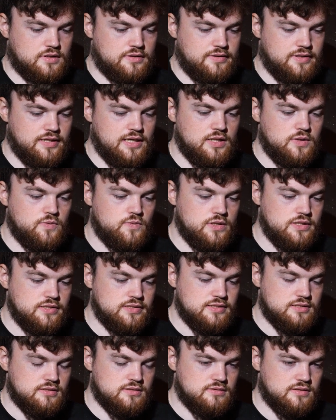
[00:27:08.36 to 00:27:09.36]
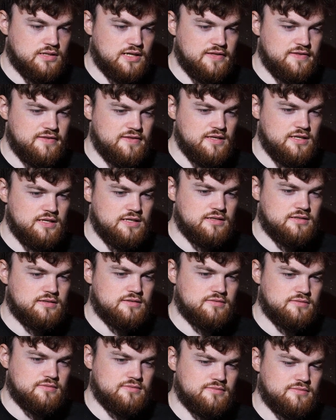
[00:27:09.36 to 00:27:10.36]
Tailwind, I
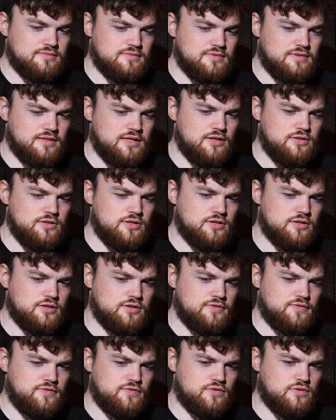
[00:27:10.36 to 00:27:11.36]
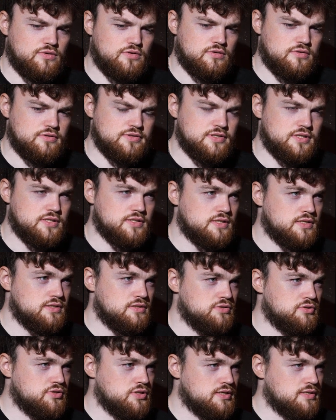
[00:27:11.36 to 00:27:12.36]
think learning curve for
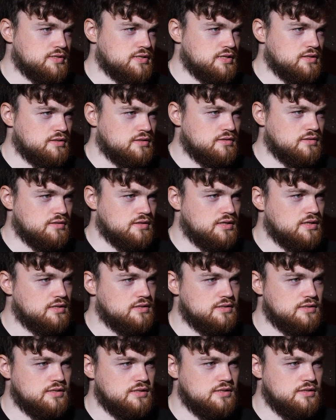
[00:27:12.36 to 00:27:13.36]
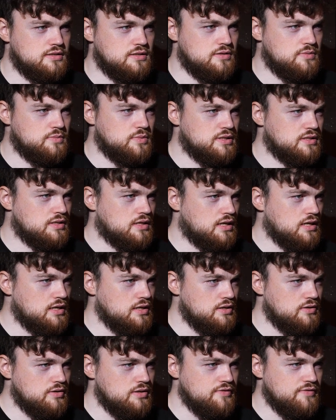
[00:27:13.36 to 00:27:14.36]
CSS in JS can get a little bit
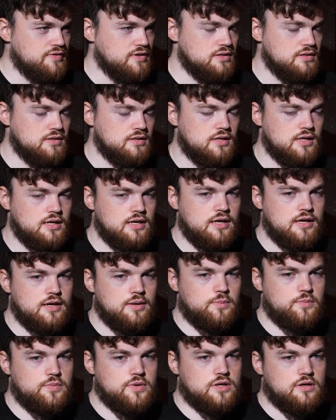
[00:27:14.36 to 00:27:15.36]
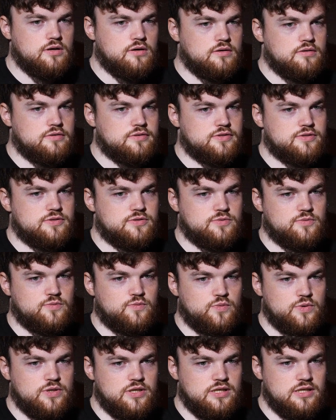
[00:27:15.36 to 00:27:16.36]
higher even, because
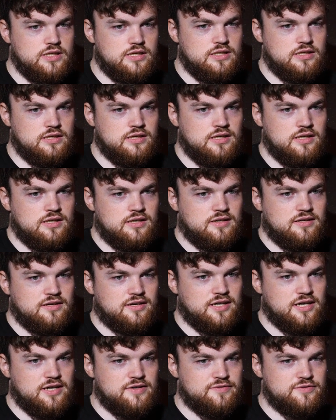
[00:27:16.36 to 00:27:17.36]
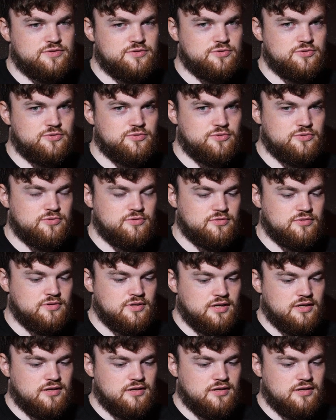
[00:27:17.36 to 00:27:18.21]
we have to